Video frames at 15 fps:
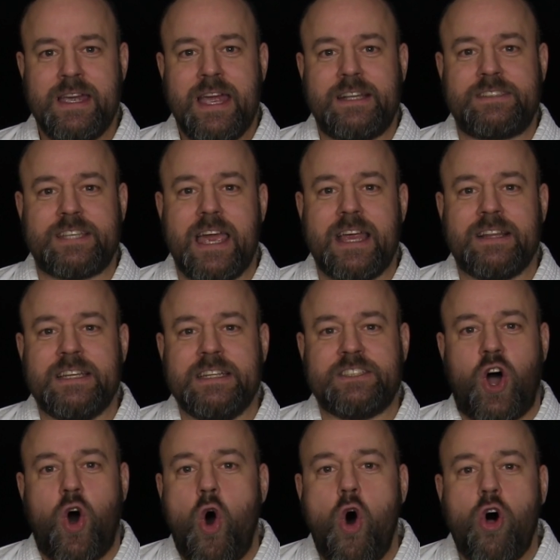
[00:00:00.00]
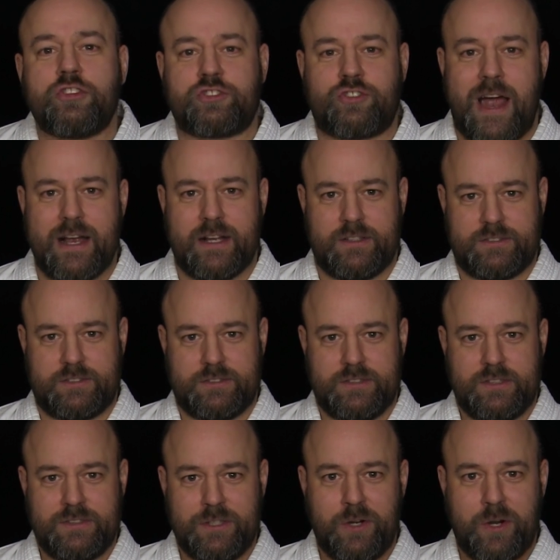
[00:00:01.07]
It's saying these are all strangles.
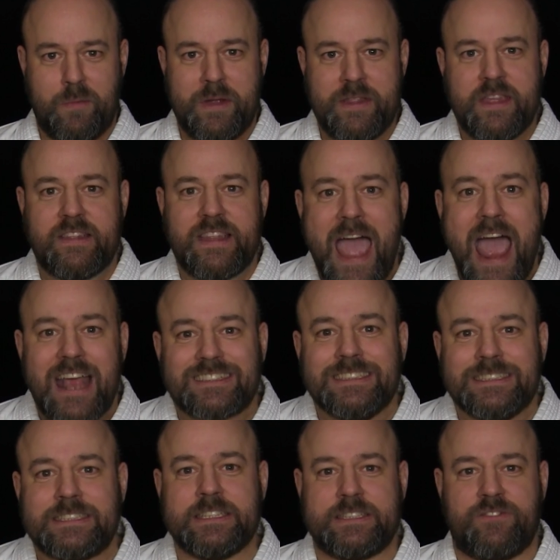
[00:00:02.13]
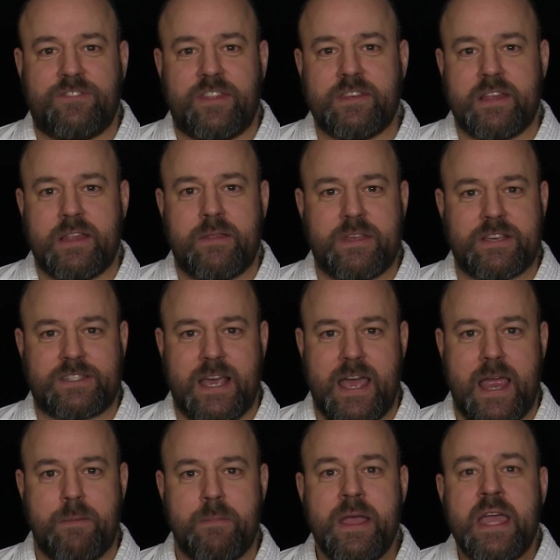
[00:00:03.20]
You know what I mean? The essences of the
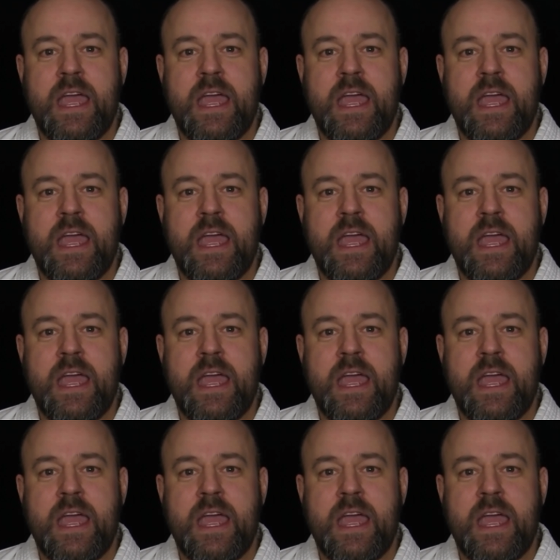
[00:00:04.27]
same.